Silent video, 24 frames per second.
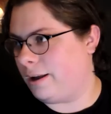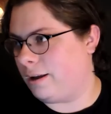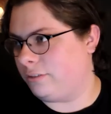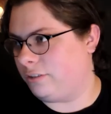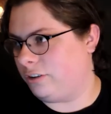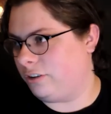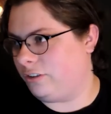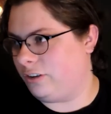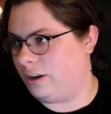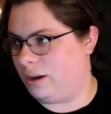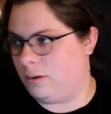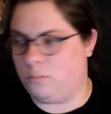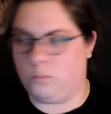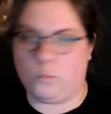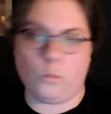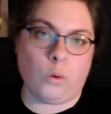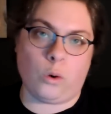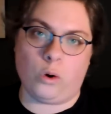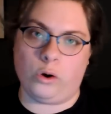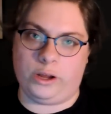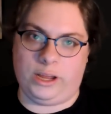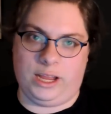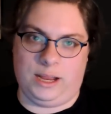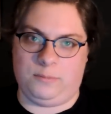not just saying
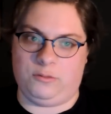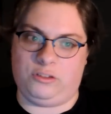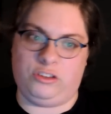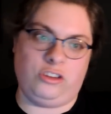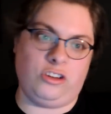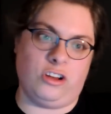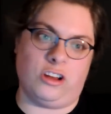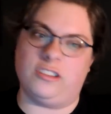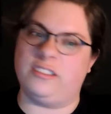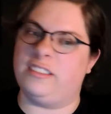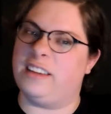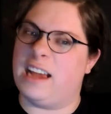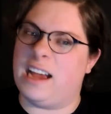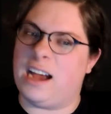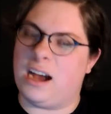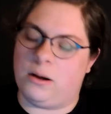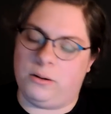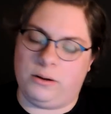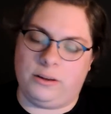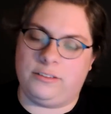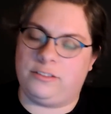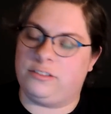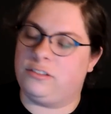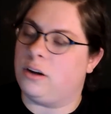"war game shut
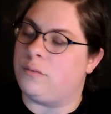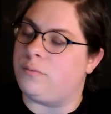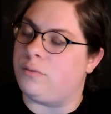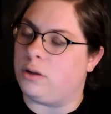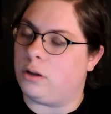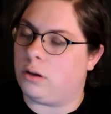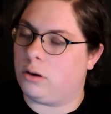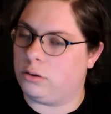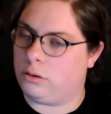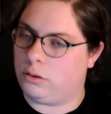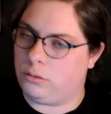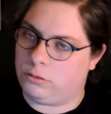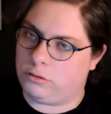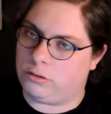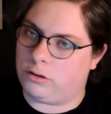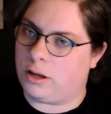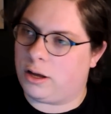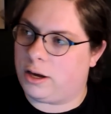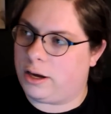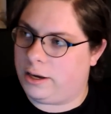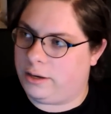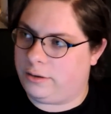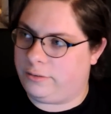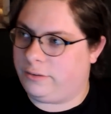down" and stuff along those
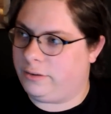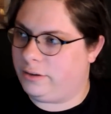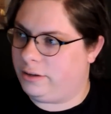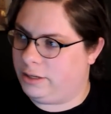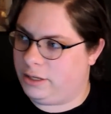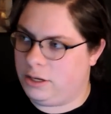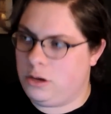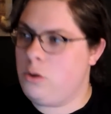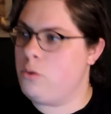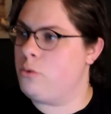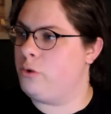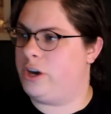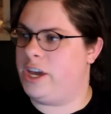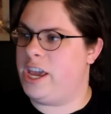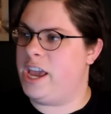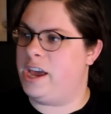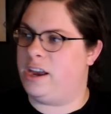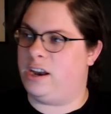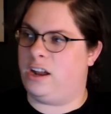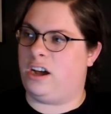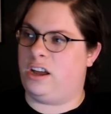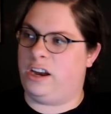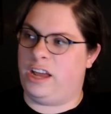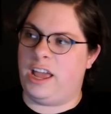lines. Like, you
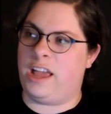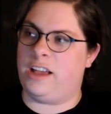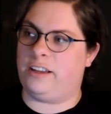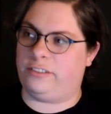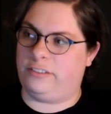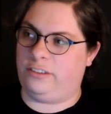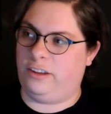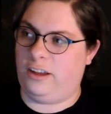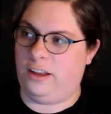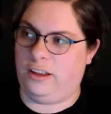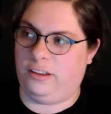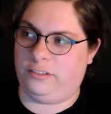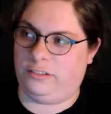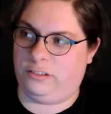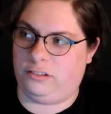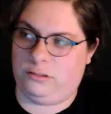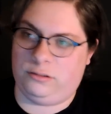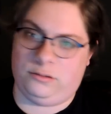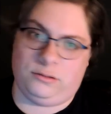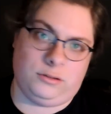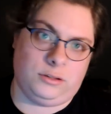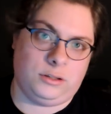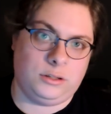cannot access.